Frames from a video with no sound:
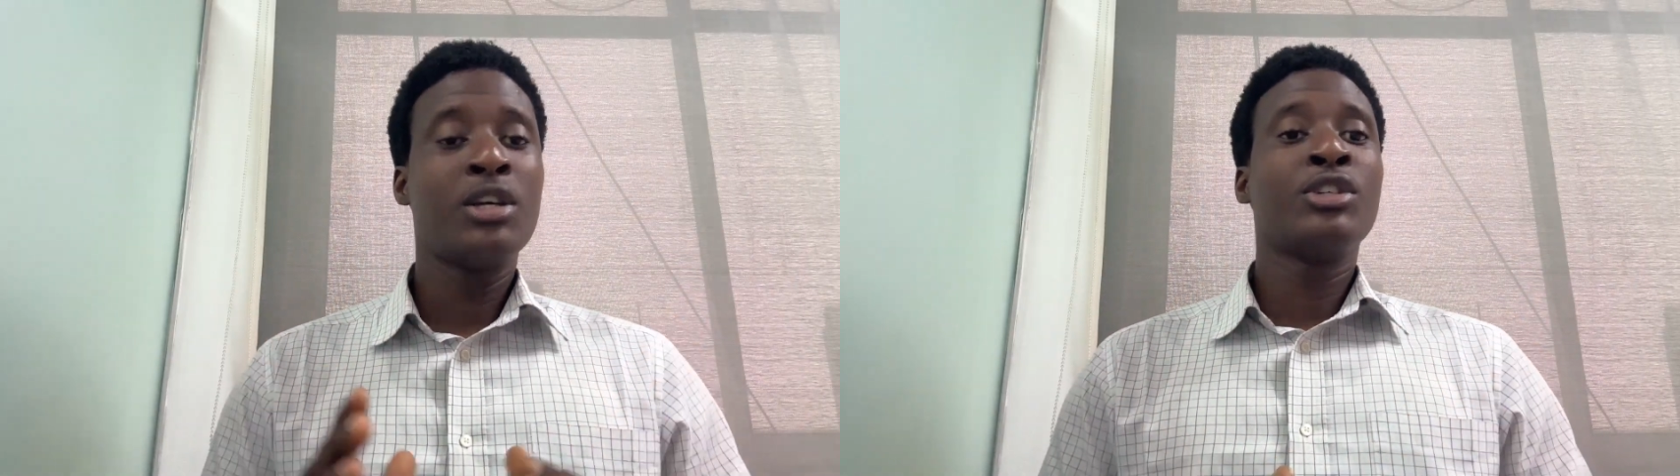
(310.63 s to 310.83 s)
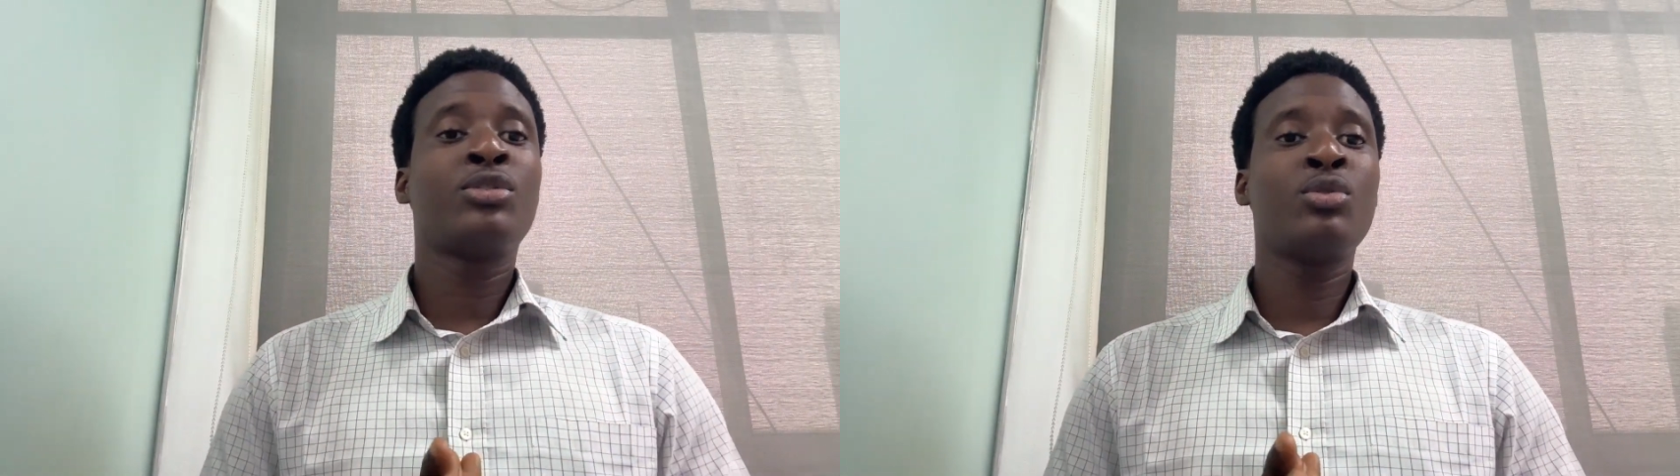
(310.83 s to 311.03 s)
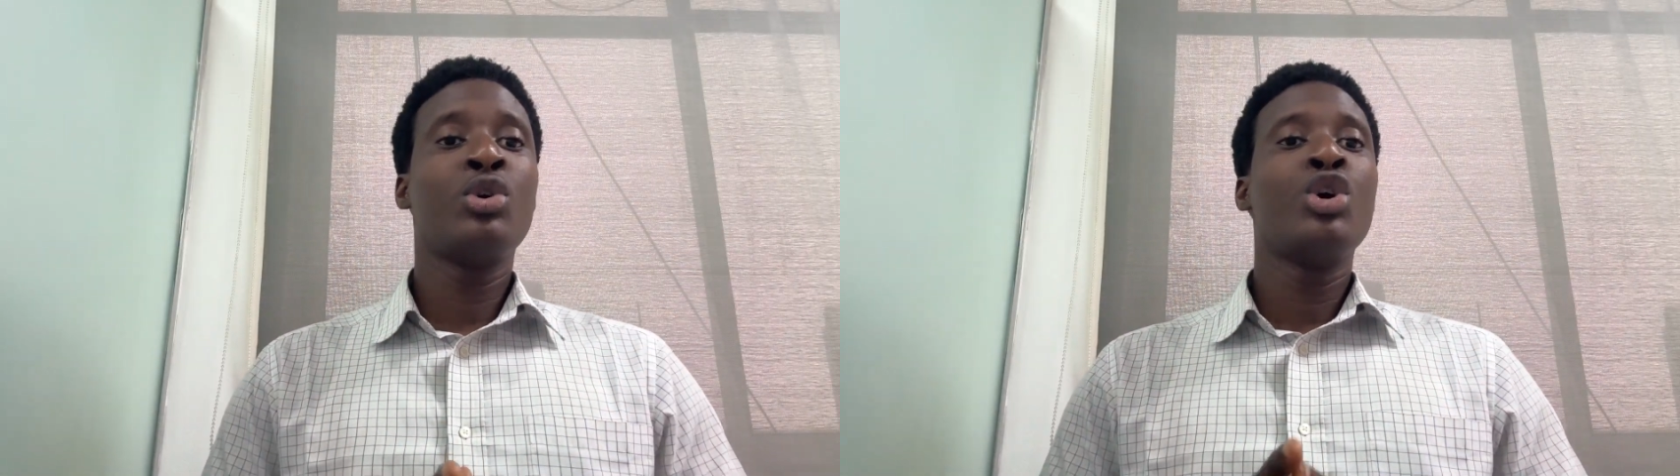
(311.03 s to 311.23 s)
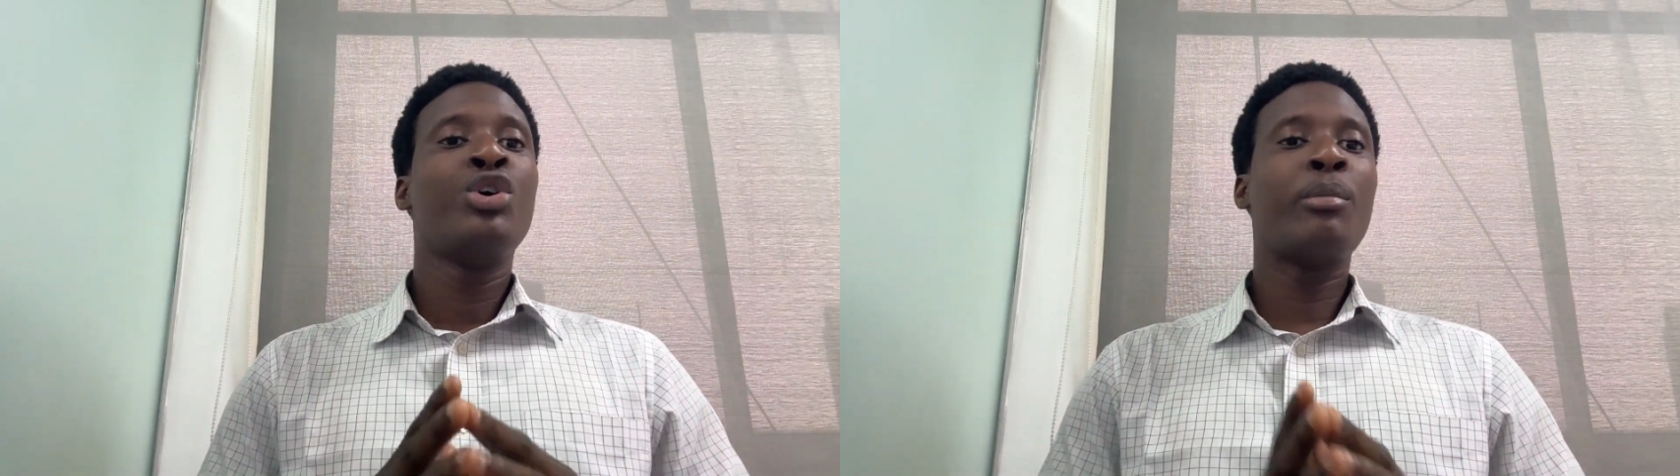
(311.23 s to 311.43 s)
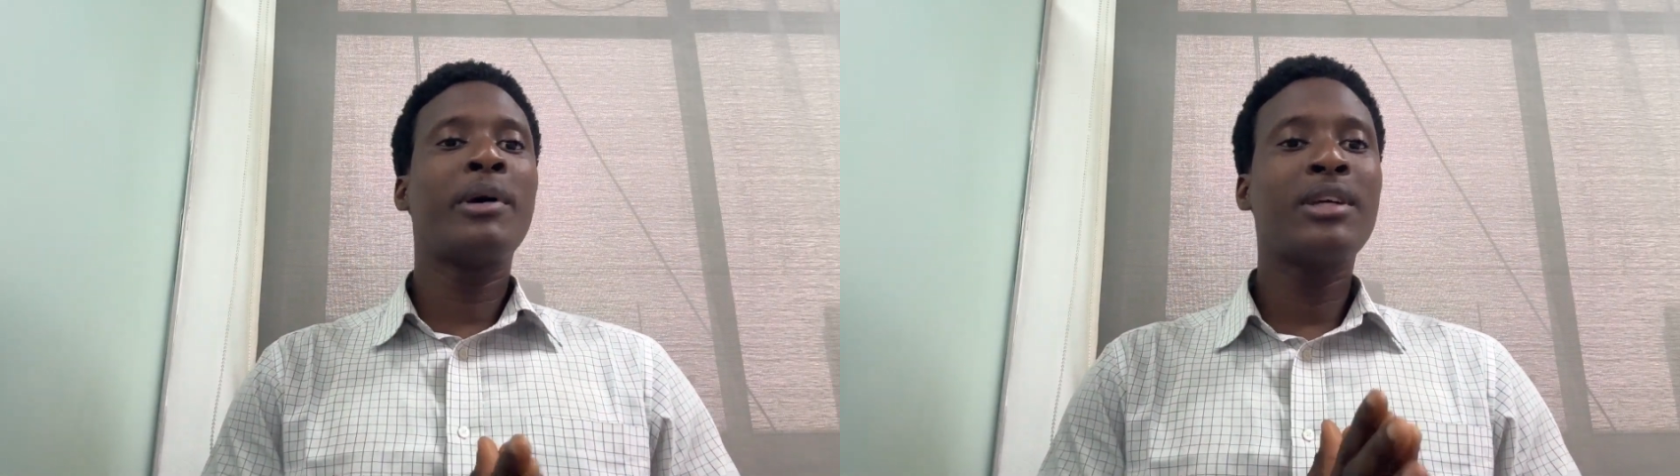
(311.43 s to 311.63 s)
So
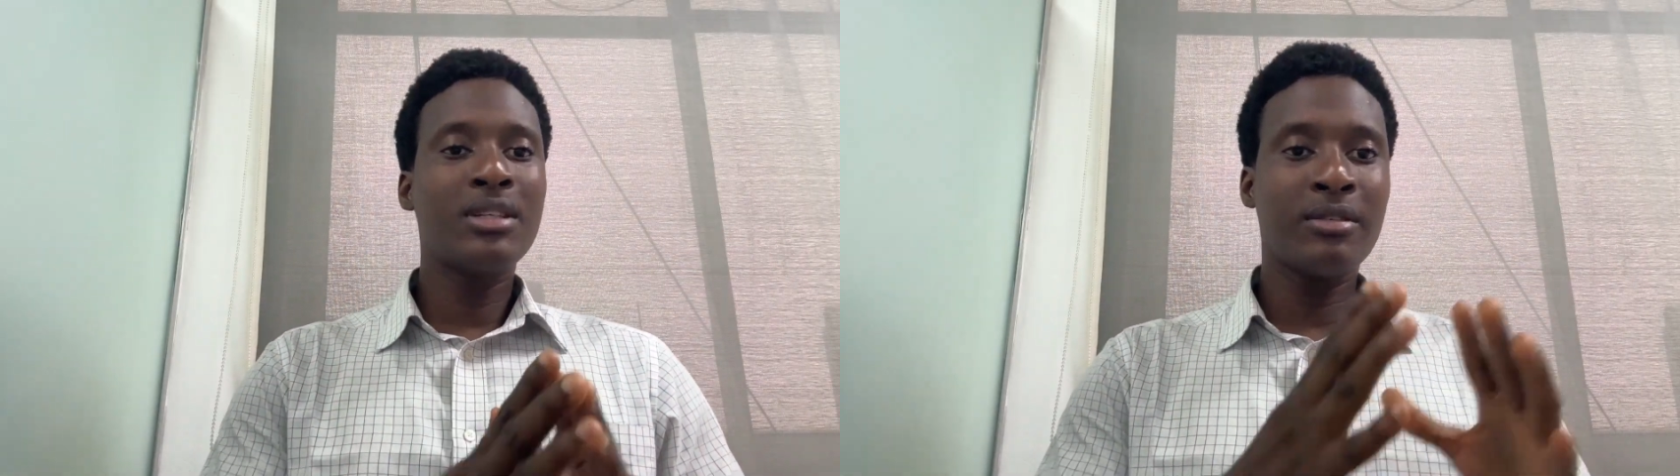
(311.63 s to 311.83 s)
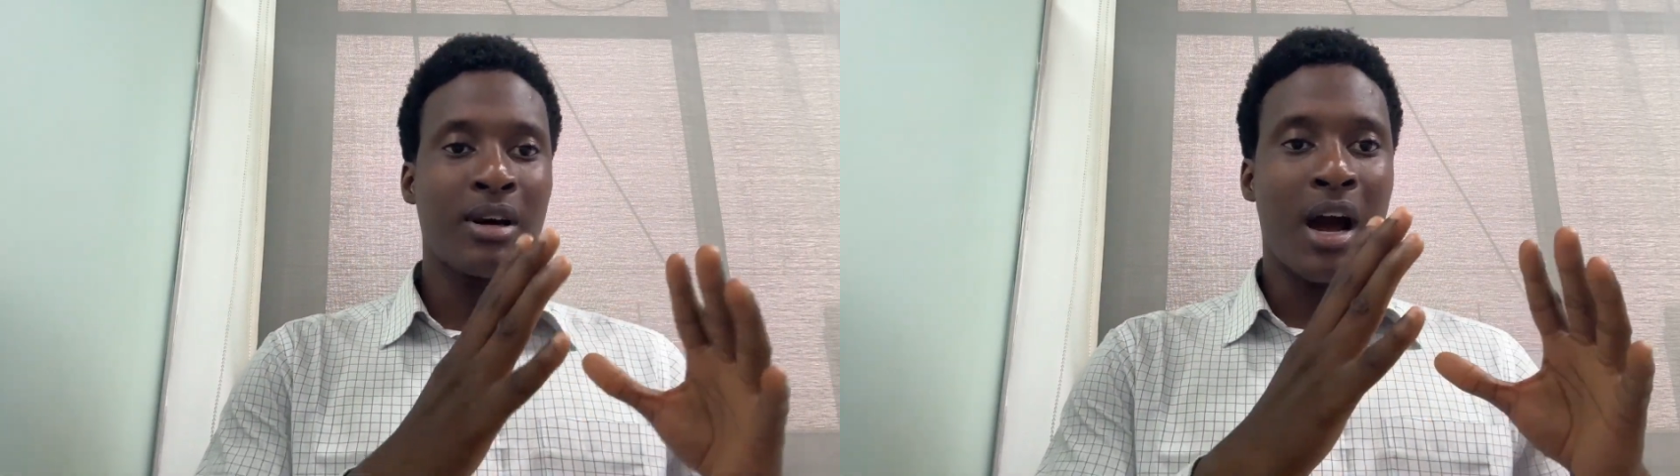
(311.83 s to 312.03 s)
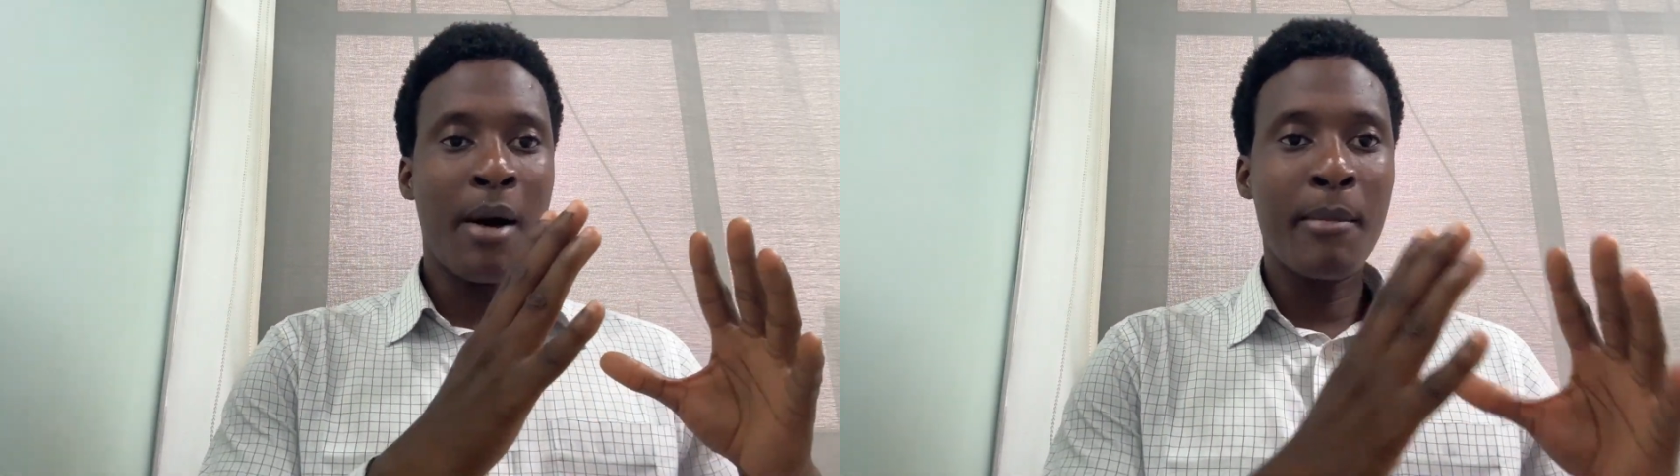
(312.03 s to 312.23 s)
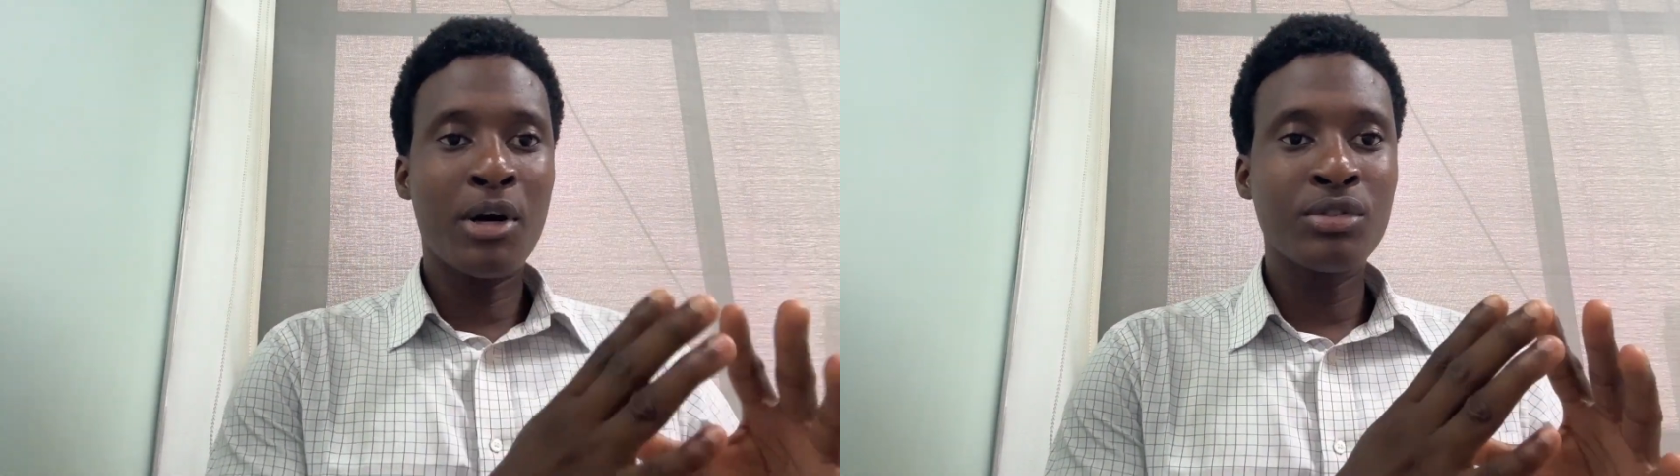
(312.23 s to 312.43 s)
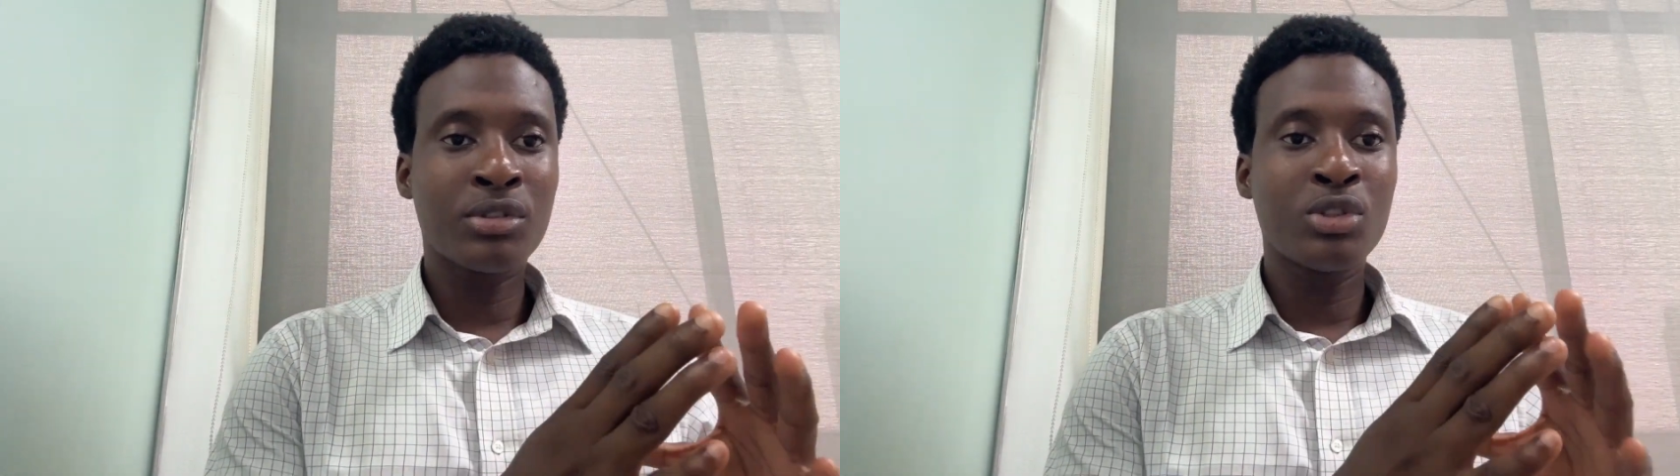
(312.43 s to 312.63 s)
no matter the amount,